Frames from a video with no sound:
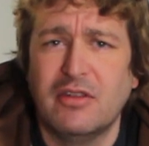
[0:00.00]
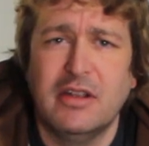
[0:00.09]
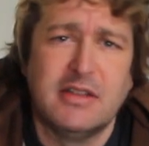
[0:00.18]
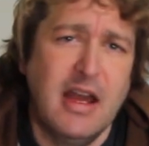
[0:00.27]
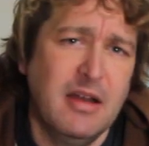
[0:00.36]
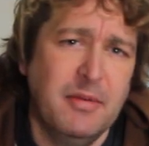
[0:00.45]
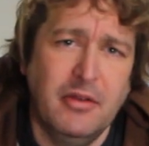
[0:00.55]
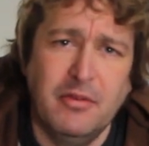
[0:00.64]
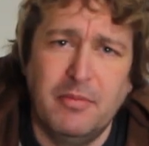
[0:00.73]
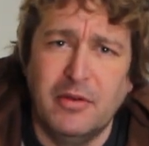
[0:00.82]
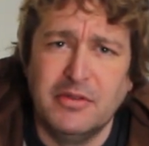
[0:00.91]
trust that about
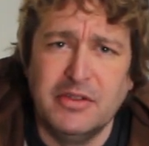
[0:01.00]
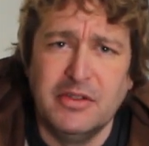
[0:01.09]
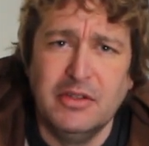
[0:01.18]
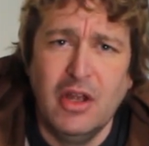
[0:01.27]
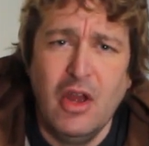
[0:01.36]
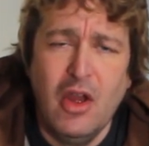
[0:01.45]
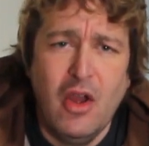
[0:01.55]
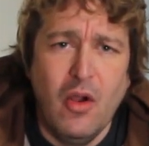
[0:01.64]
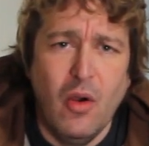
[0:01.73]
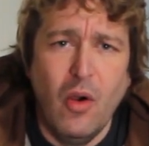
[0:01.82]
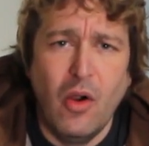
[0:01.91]
the person.
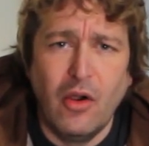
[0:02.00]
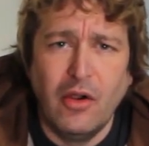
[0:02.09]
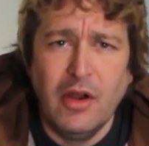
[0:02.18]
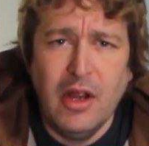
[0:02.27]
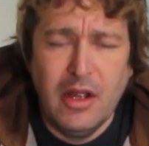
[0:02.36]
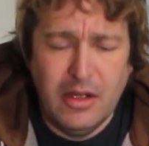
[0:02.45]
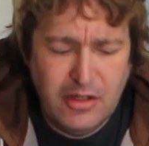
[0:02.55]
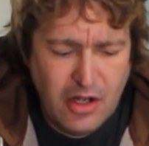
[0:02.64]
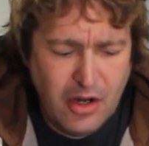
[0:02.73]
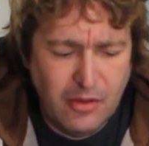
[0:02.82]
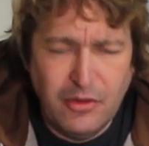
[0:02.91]
Or,
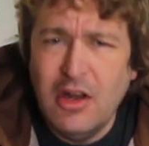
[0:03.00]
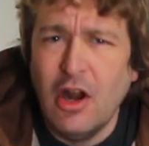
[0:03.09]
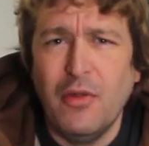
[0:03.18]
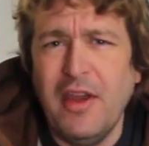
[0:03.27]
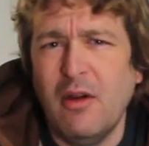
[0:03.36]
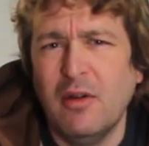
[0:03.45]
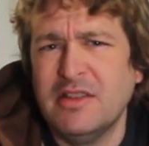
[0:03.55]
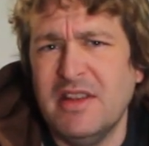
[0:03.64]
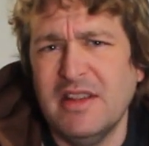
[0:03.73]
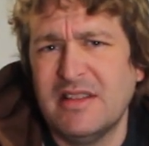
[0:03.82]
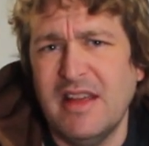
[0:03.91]
you know, there was
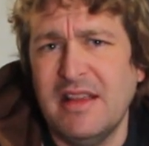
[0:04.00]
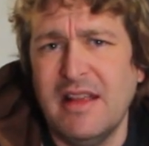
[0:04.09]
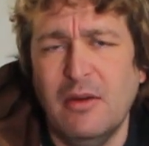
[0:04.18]
this thing